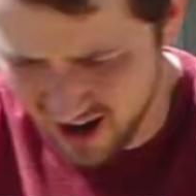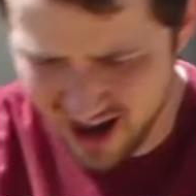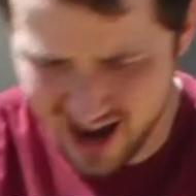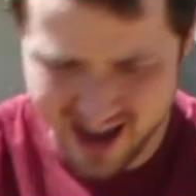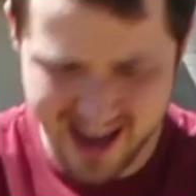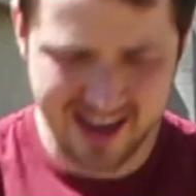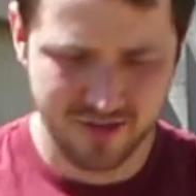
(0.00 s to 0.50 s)

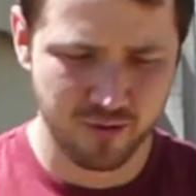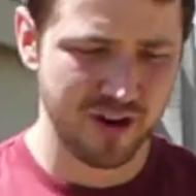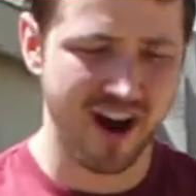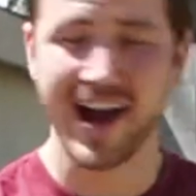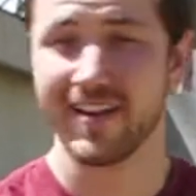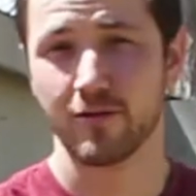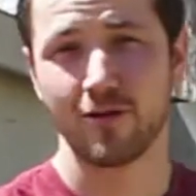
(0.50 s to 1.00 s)
I would
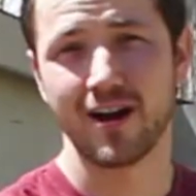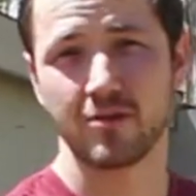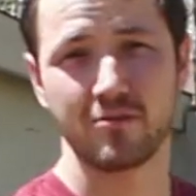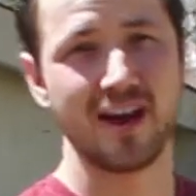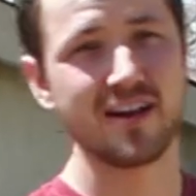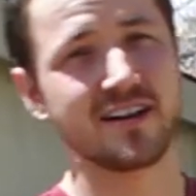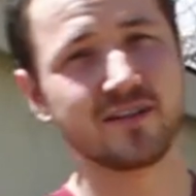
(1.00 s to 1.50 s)
highly
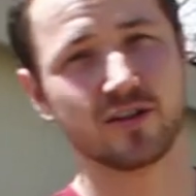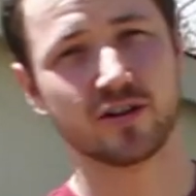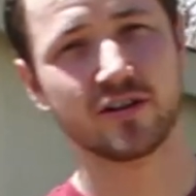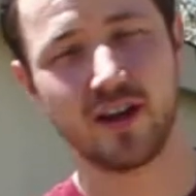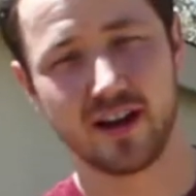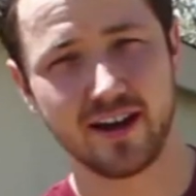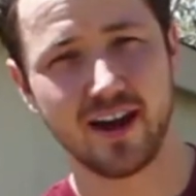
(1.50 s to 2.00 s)
recommend
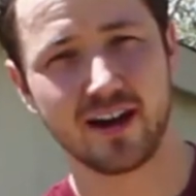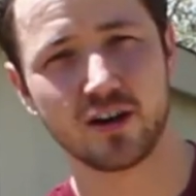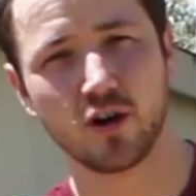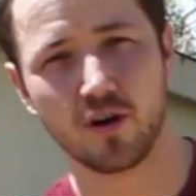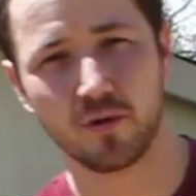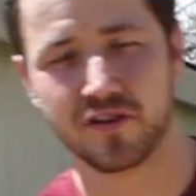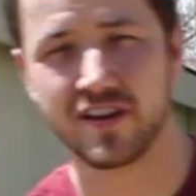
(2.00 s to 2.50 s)

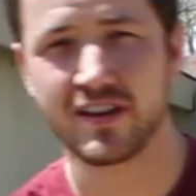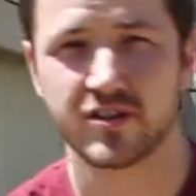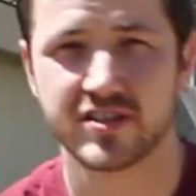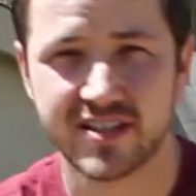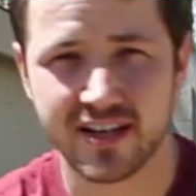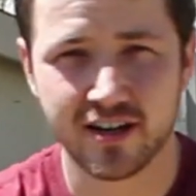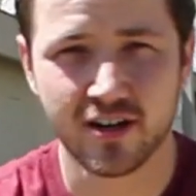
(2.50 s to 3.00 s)
going with either
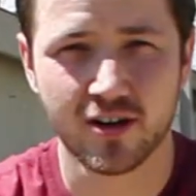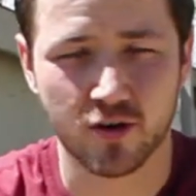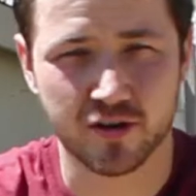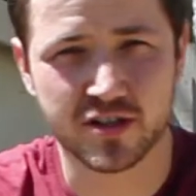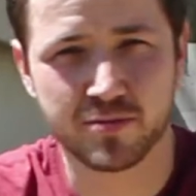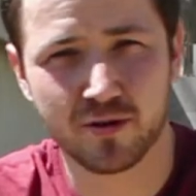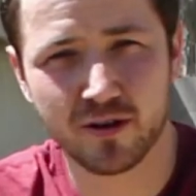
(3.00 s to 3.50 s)
cedar or
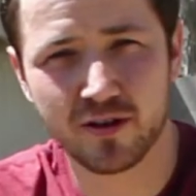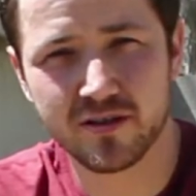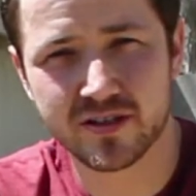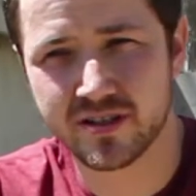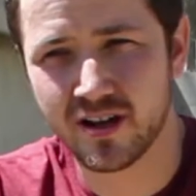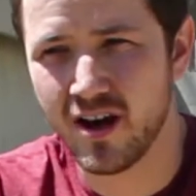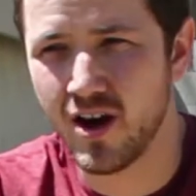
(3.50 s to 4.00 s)

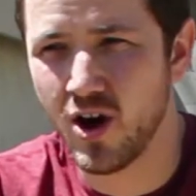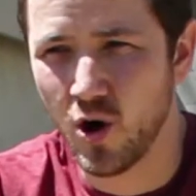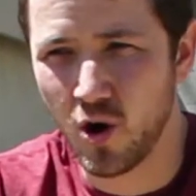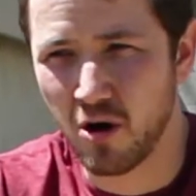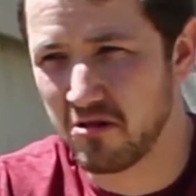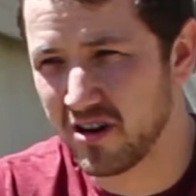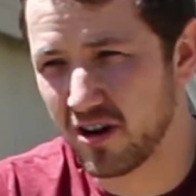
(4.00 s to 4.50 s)
spruce,
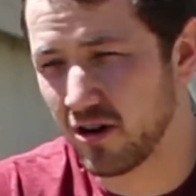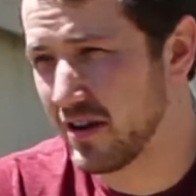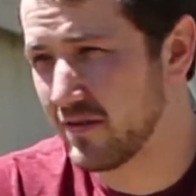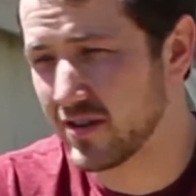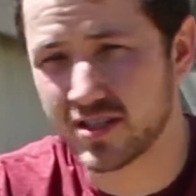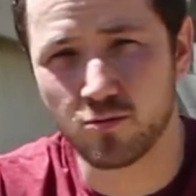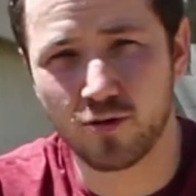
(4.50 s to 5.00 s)
or, you know,
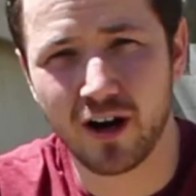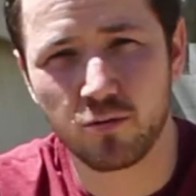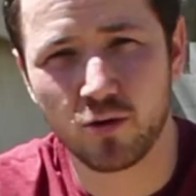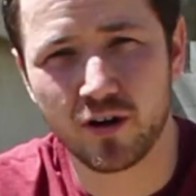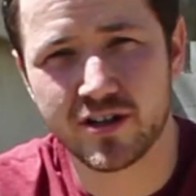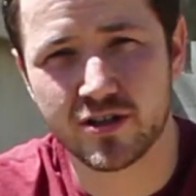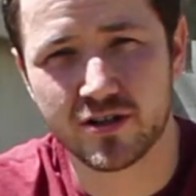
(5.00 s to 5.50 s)
even some
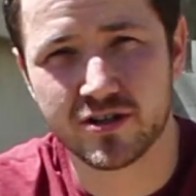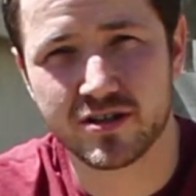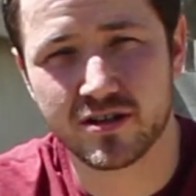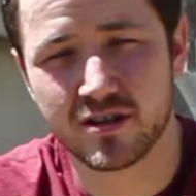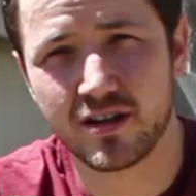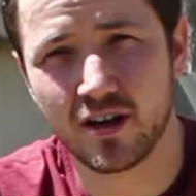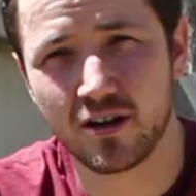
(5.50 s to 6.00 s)
redwoods, or,
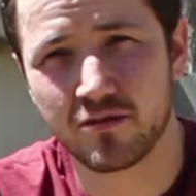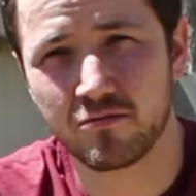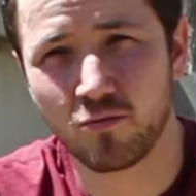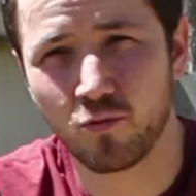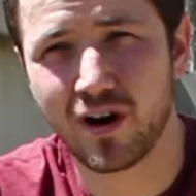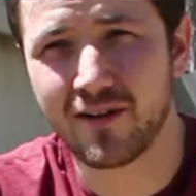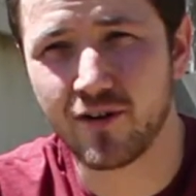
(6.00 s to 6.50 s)
you know,
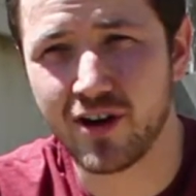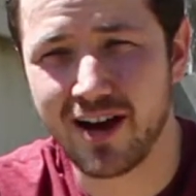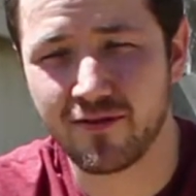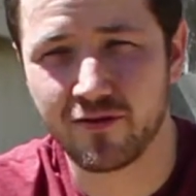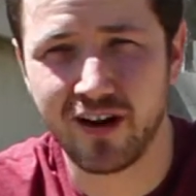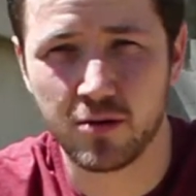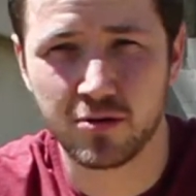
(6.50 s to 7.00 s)
whatever you have
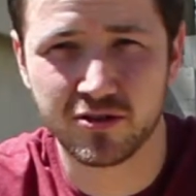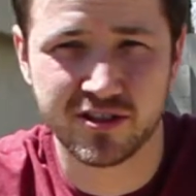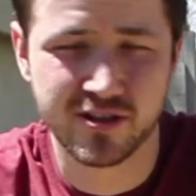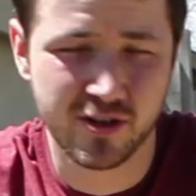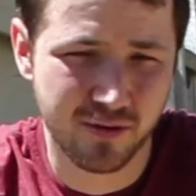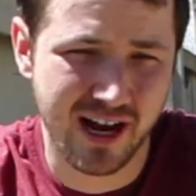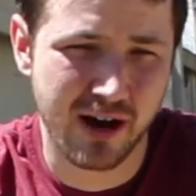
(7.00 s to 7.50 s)
available to
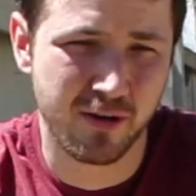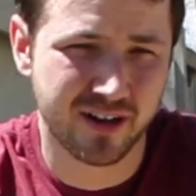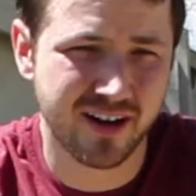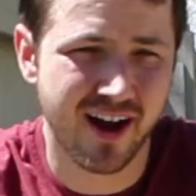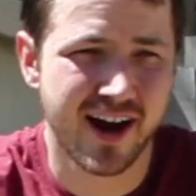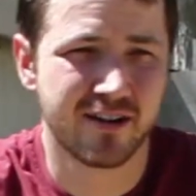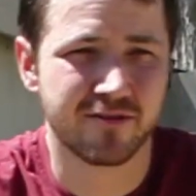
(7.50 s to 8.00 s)
you. But I would
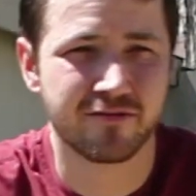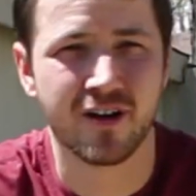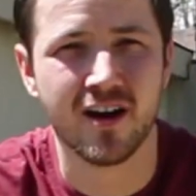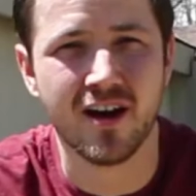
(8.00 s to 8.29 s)
kind of